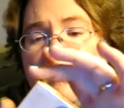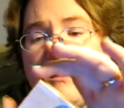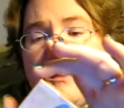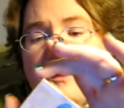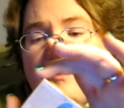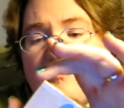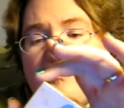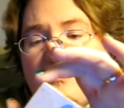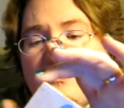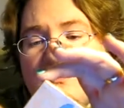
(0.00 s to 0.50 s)

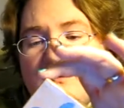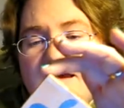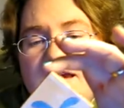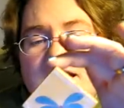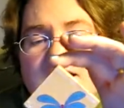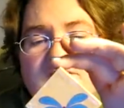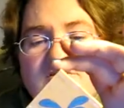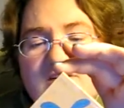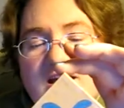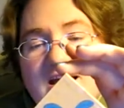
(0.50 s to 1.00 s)
I bought
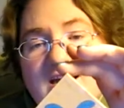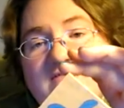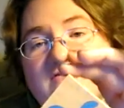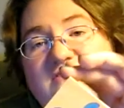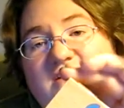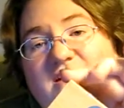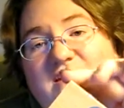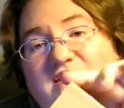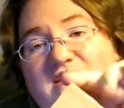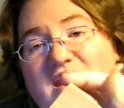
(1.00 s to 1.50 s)
a
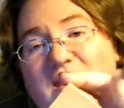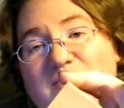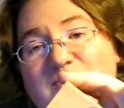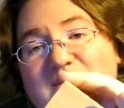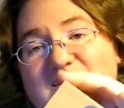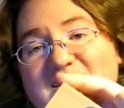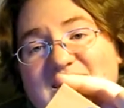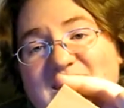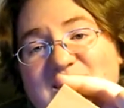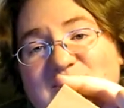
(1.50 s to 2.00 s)
dragonfly stamp to
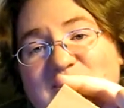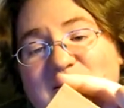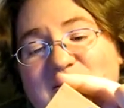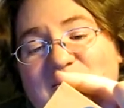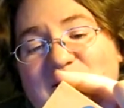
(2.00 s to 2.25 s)
send to my